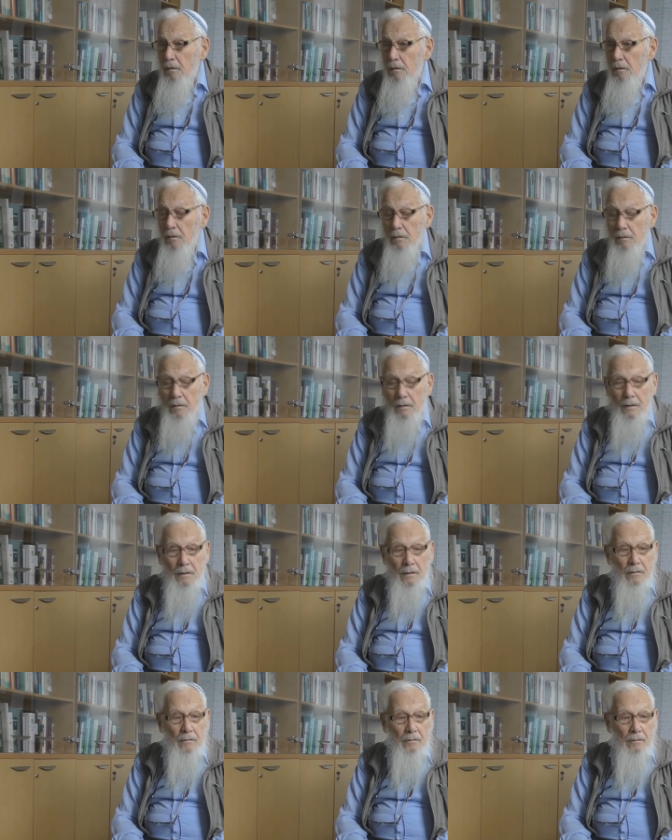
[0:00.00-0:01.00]
uh,
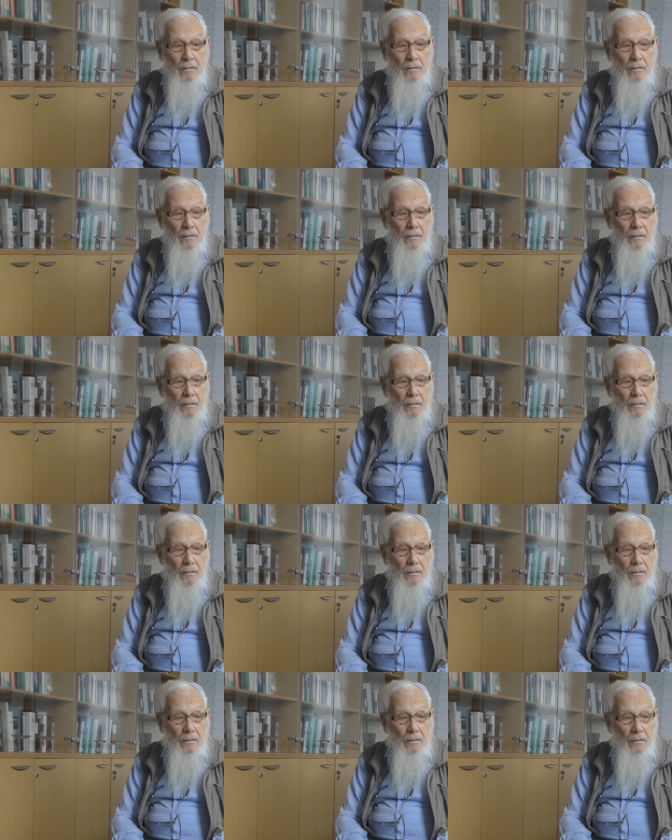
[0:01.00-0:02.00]
that uh,
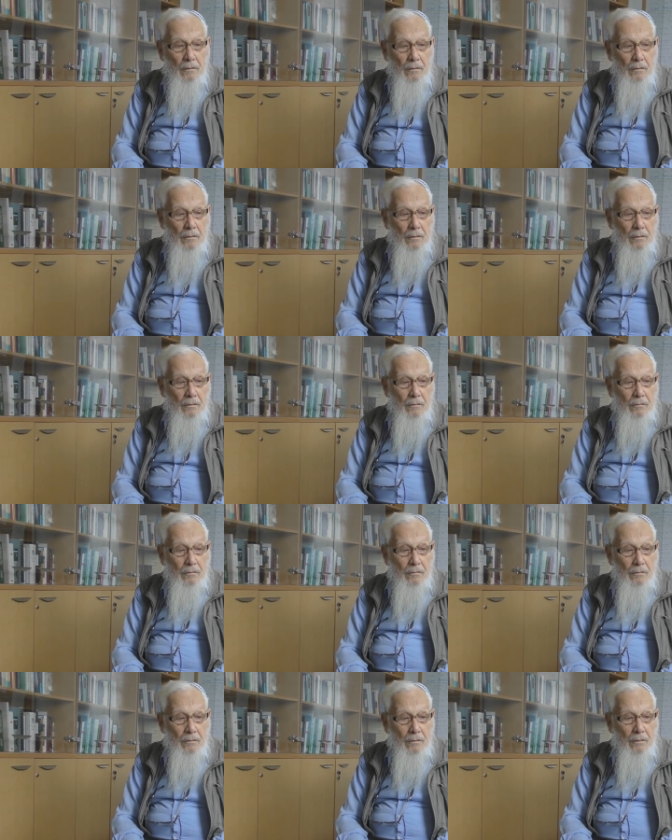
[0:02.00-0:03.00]
it's
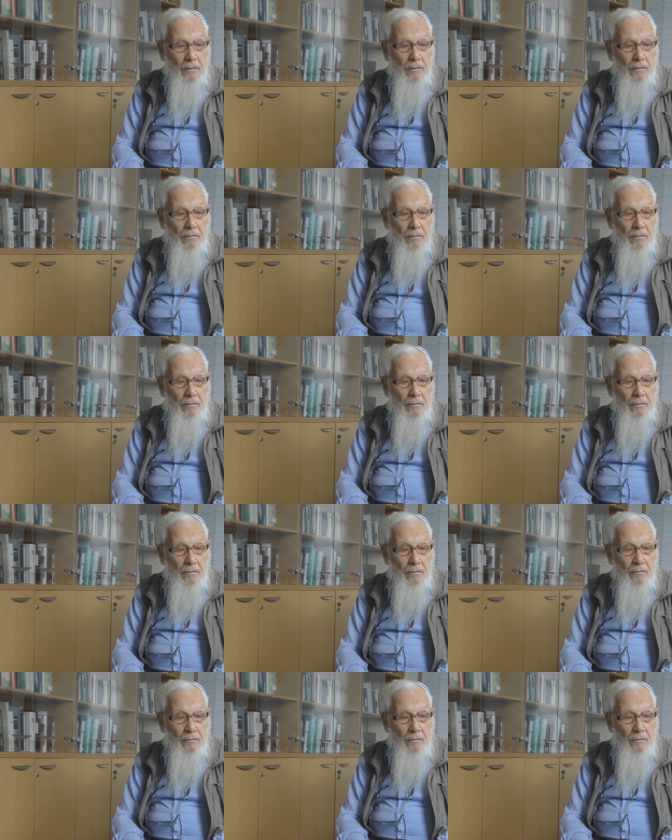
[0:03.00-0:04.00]
not
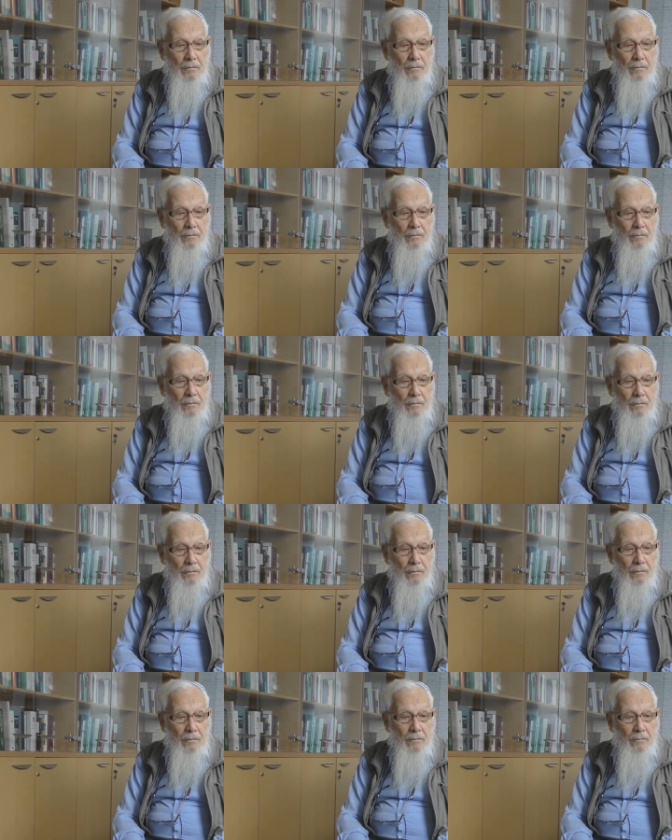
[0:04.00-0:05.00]
it's
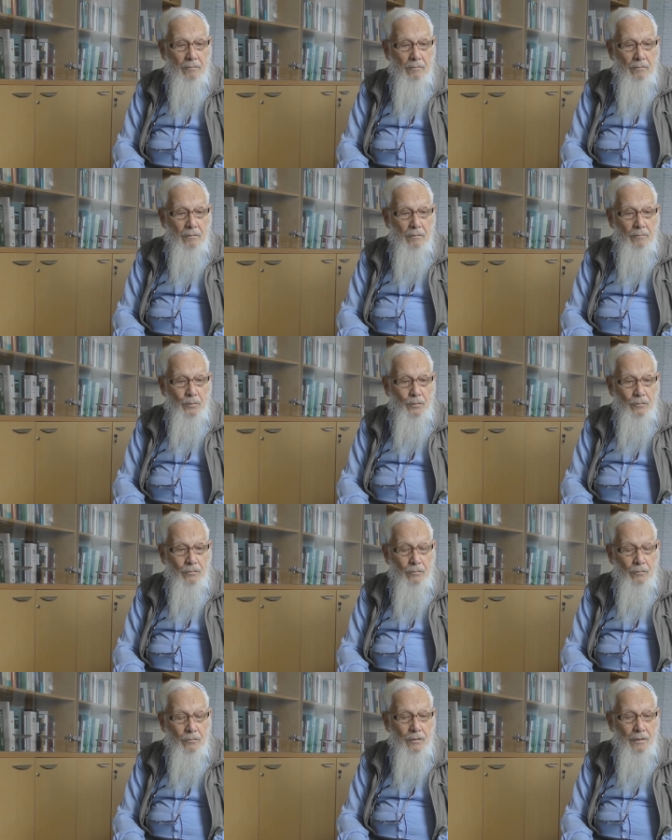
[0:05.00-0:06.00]
not
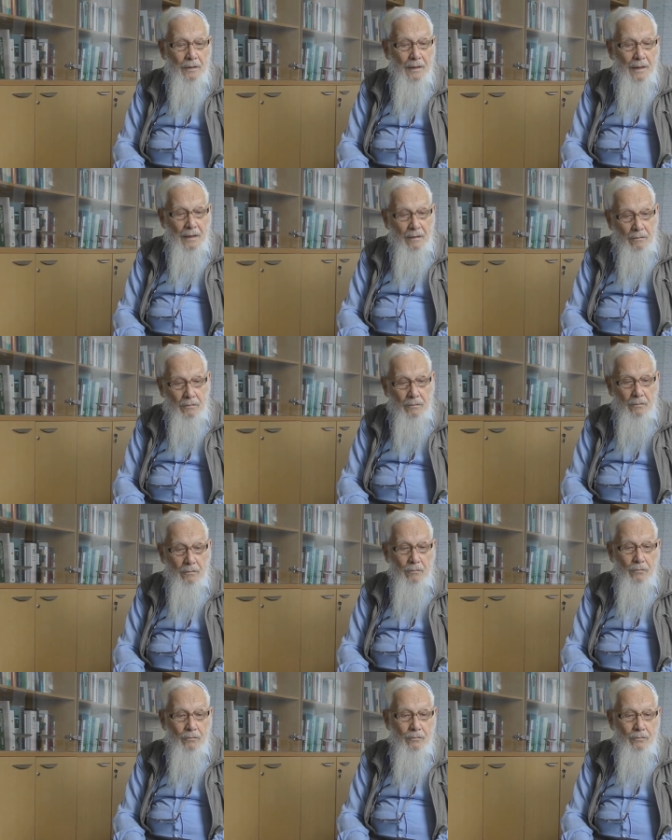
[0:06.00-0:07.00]
pursuing our
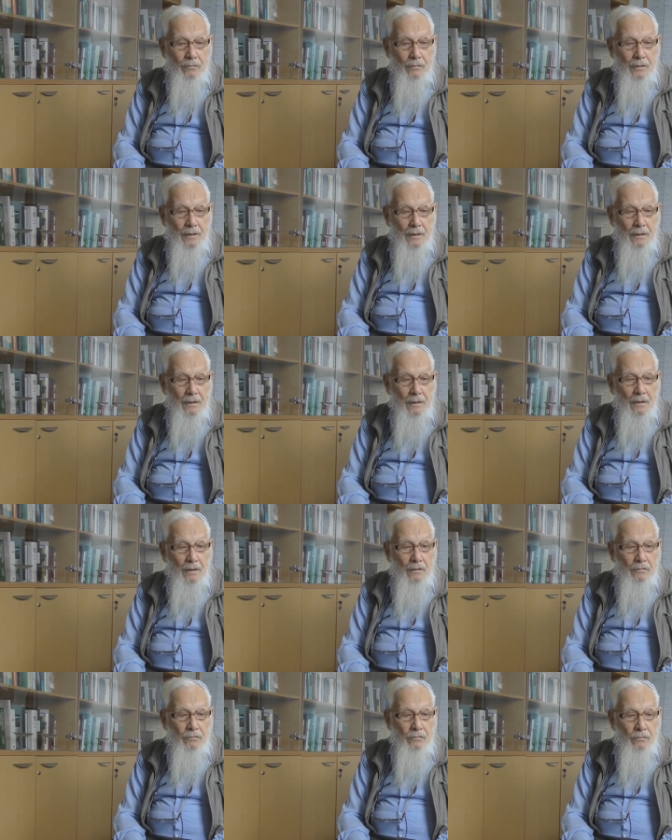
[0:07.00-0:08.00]
goals, okay?
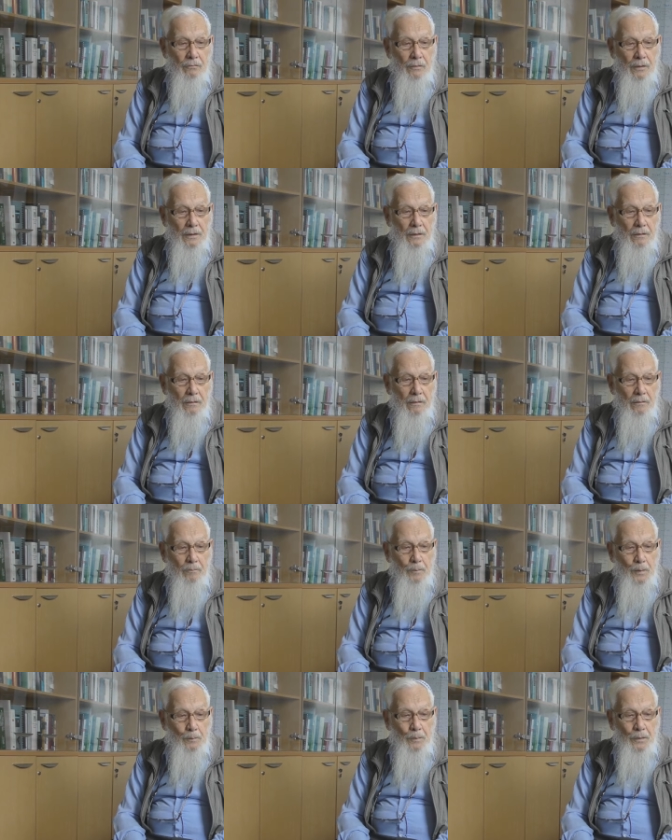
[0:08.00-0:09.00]
So when uh,
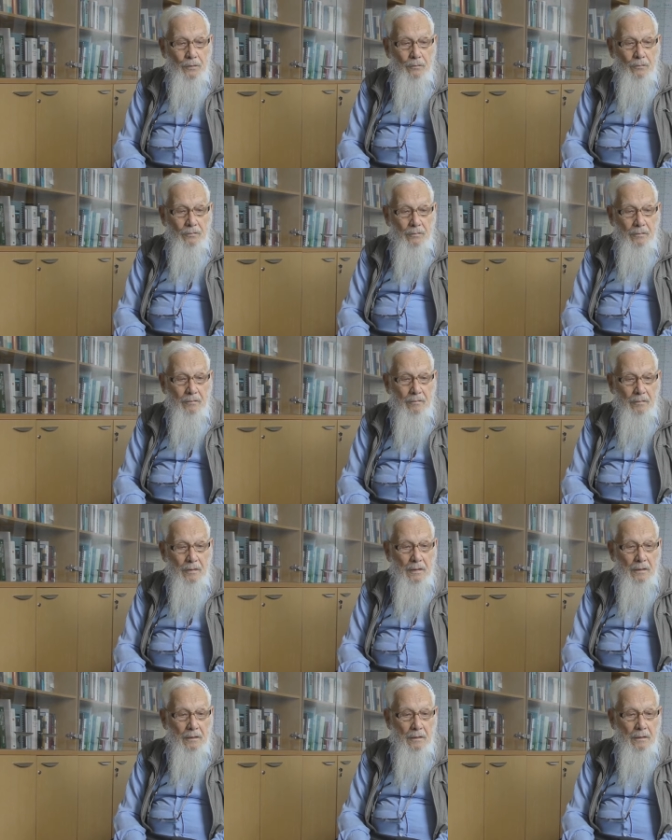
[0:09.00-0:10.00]
people used to
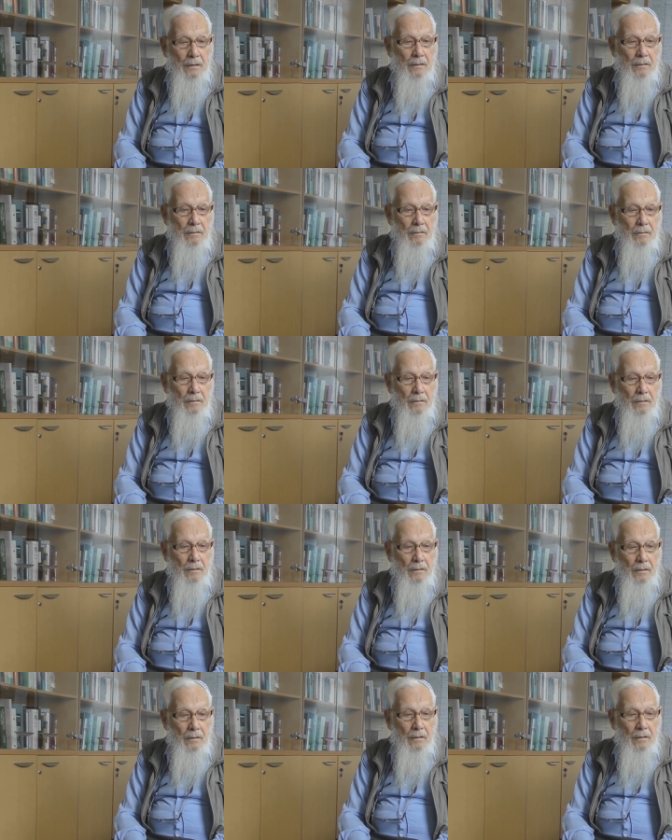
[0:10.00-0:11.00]
say that
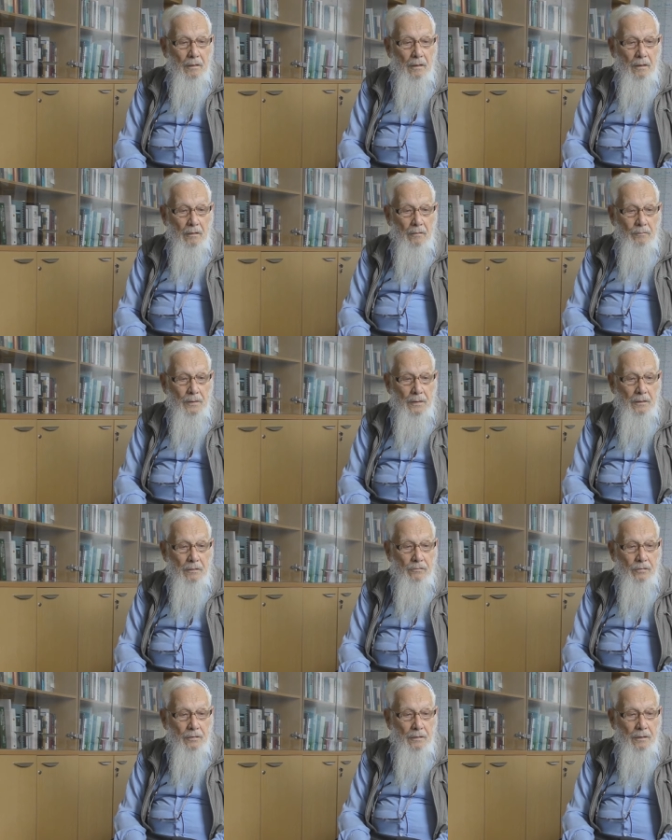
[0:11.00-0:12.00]
uh,
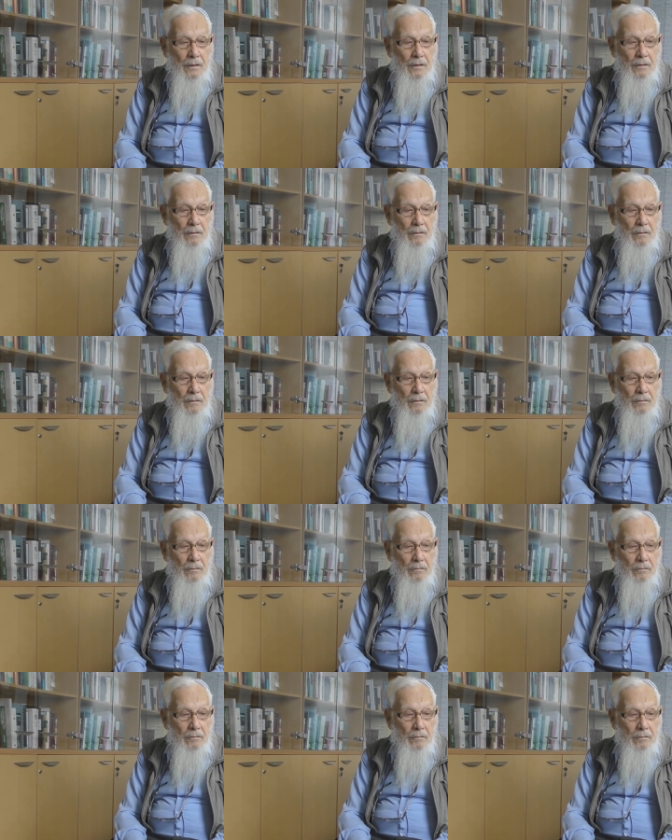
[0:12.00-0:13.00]
Ahmadinejad
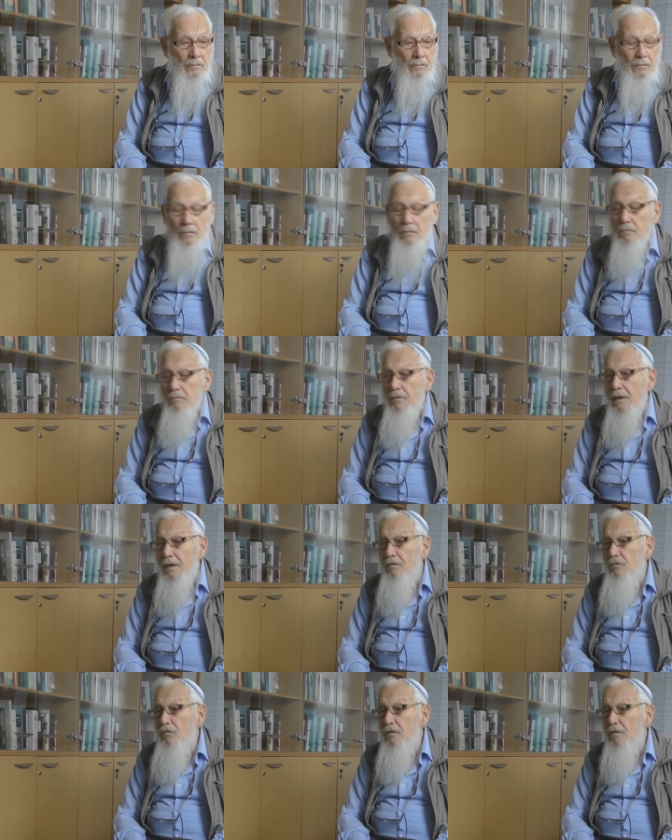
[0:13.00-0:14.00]
is uh, not
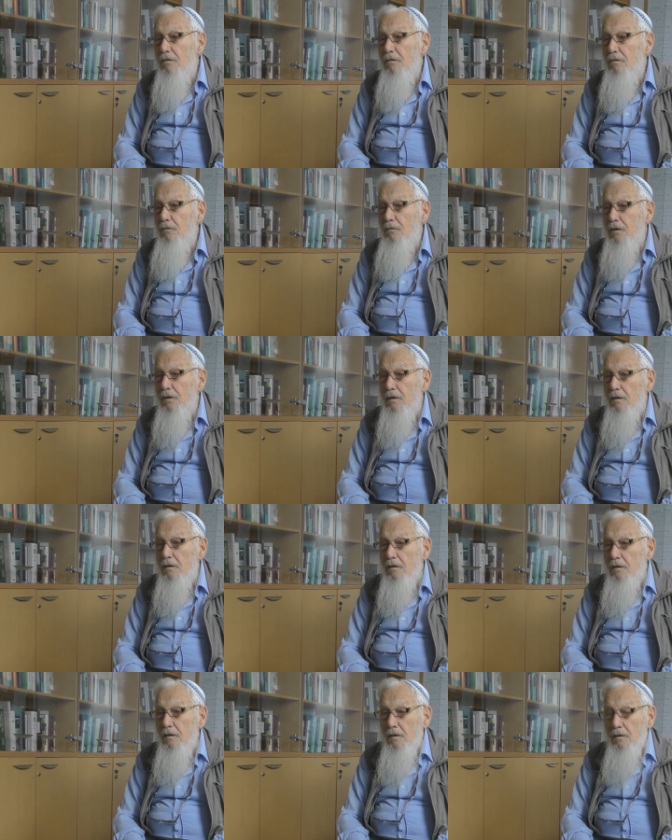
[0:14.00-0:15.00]
rational, okay?
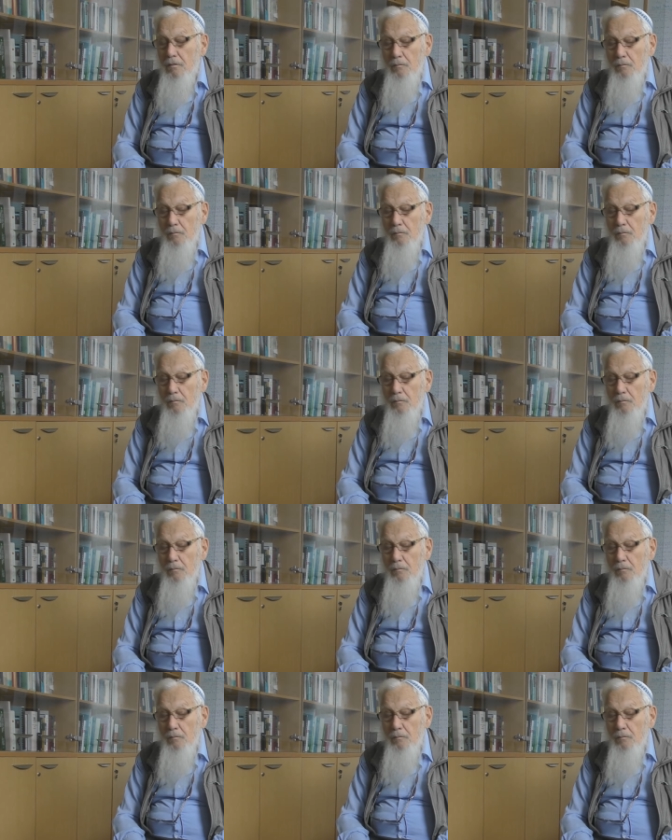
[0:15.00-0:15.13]
Right.